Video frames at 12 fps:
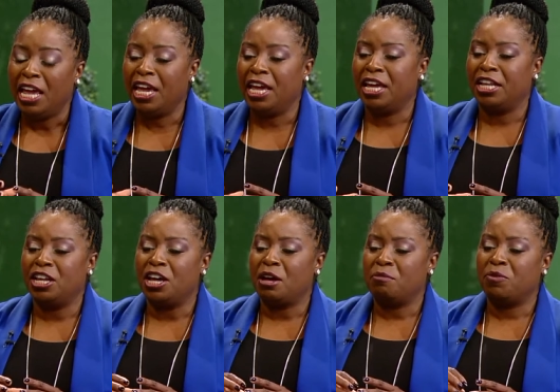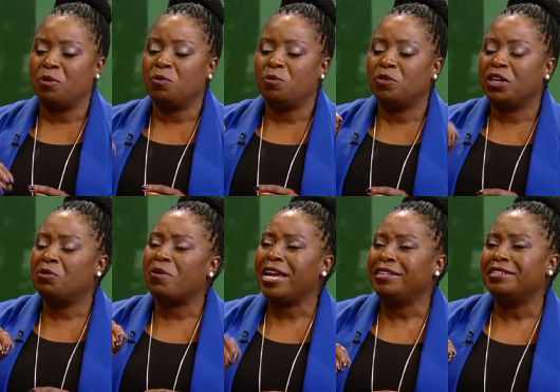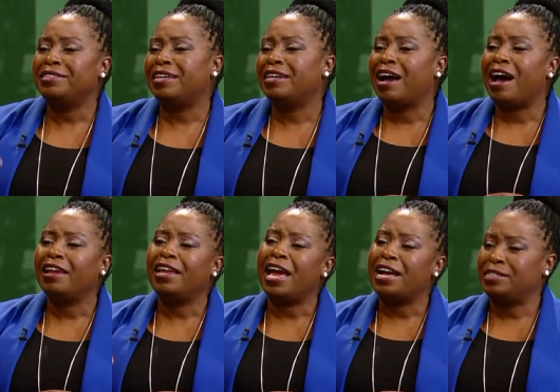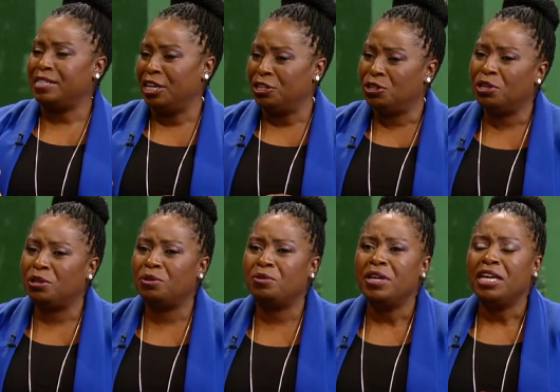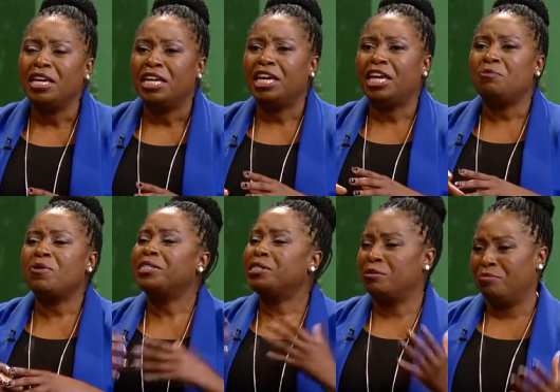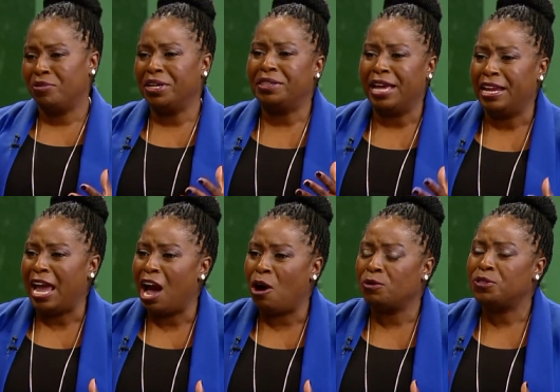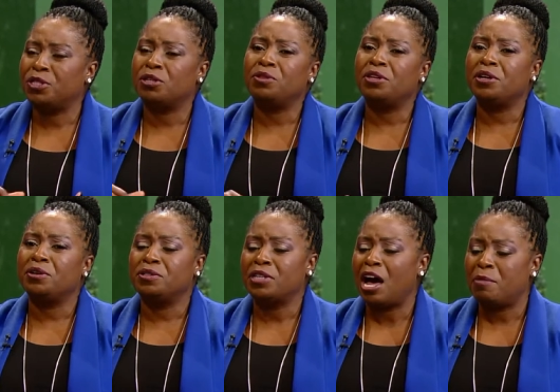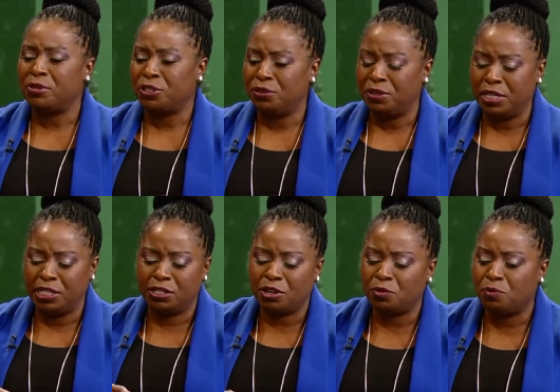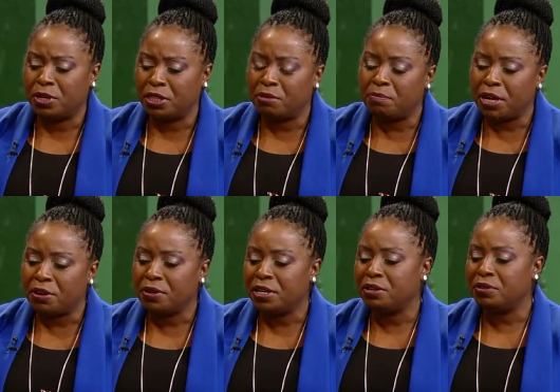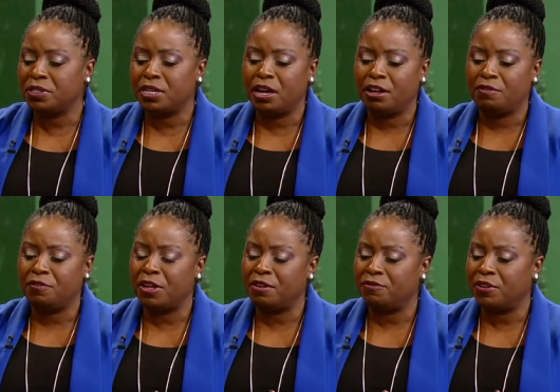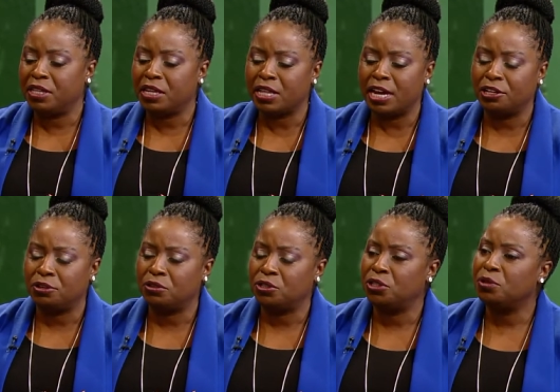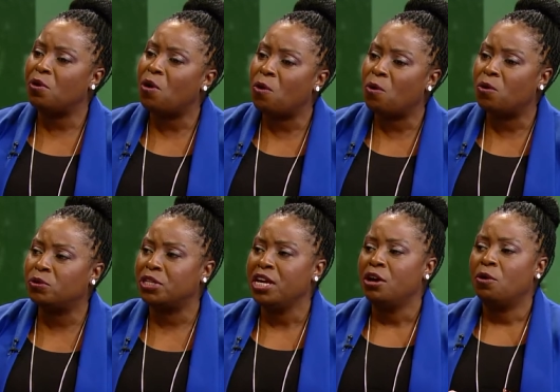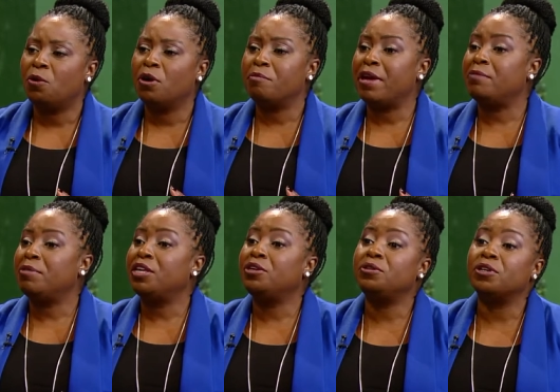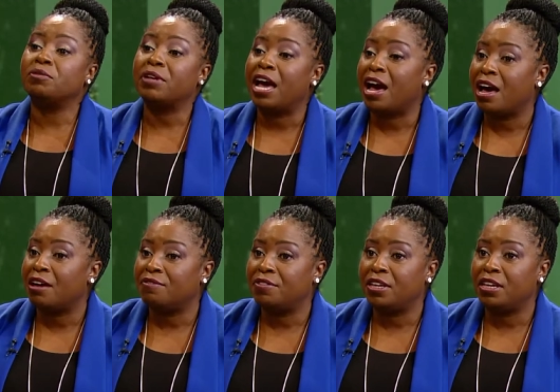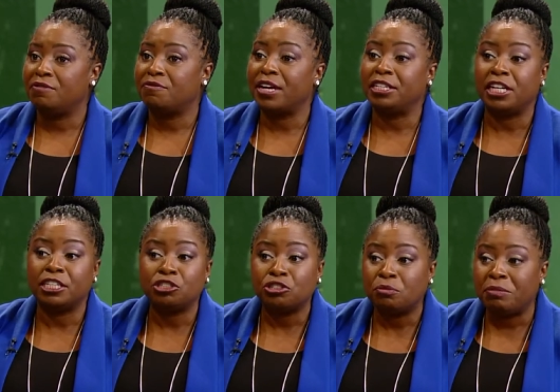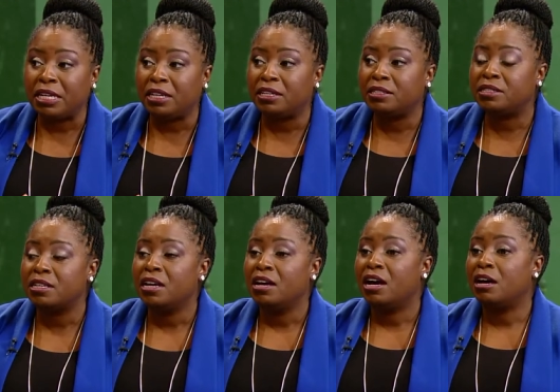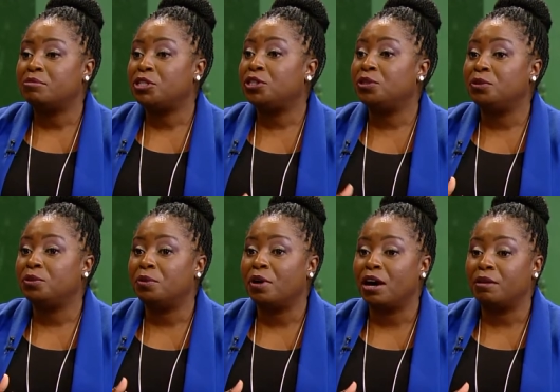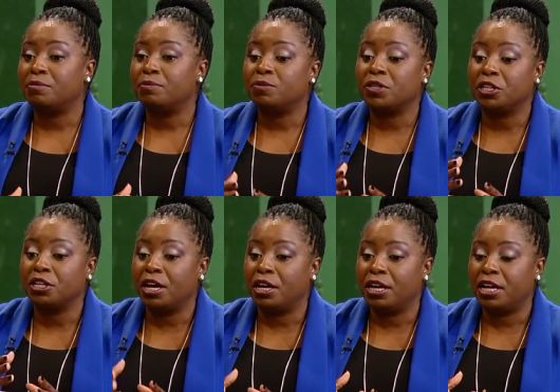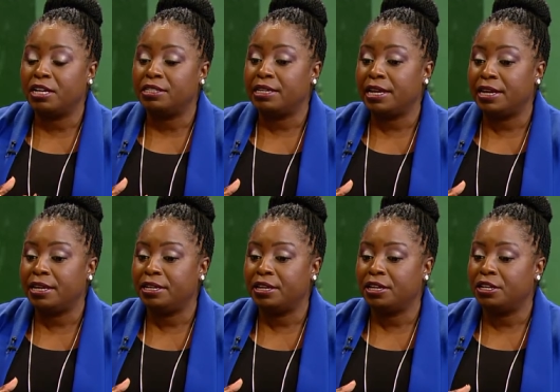And um, the greatness that God has in you, He wants to bring that out. So there's opportunity. So with the barriers of, of feeling like you're too old, or maybe you don't have the financial means um, to um, Uh, attain,